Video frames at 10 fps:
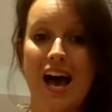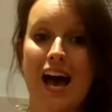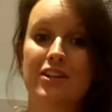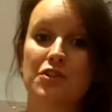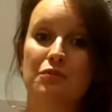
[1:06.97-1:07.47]

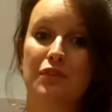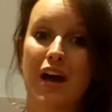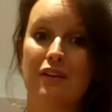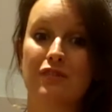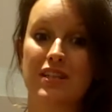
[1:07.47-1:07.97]
and so for
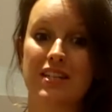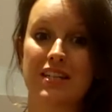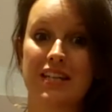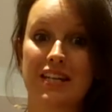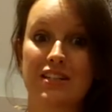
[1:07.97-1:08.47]
that reason
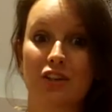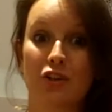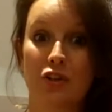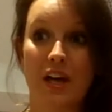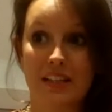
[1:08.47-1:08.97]
it's a
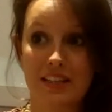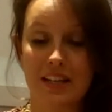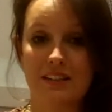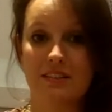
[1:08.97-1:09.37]
good idea